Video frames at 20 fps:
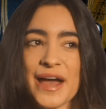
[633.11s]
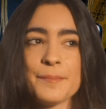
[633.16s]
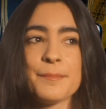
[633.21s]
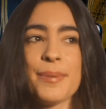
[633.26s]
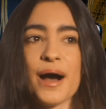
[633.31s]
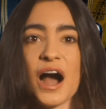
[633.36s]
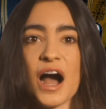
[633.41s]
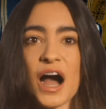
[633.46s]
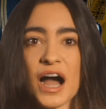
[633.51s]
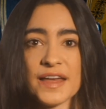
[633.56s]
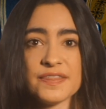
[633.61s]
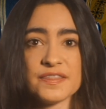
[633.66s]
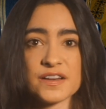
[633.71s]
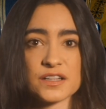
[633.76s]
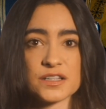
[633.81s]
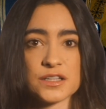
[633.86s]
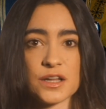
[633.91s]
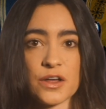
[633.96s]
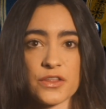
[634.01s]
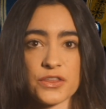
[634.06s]
behind the
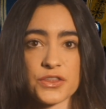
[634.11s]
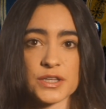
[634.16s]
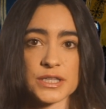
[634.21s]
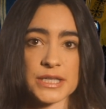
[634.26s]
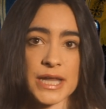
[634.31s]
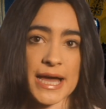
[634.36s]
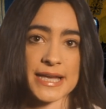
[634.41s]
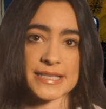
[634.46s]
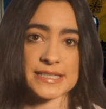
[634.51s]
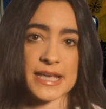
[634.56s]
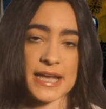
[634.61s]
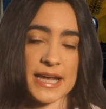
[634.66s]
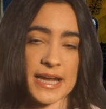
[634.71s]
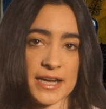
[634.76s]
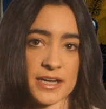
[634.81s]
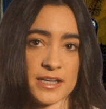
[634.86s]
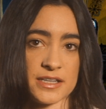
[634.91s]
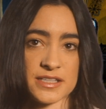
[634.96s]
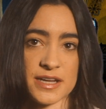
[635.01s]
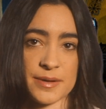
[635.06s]
cloth lies a
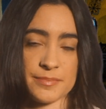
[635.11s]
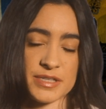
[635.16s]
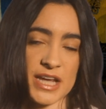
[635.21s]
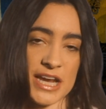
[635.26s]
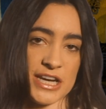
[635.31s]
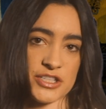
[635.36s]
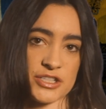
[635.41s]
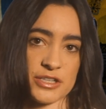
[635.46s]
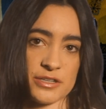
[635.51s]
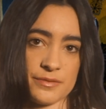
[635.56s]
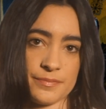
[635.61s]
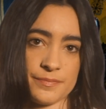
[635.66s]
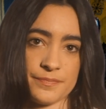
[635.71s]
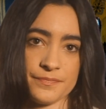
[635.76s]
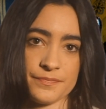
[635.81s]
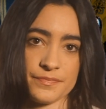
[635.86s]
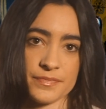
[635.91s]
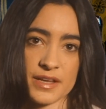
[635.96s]
hidden temptation.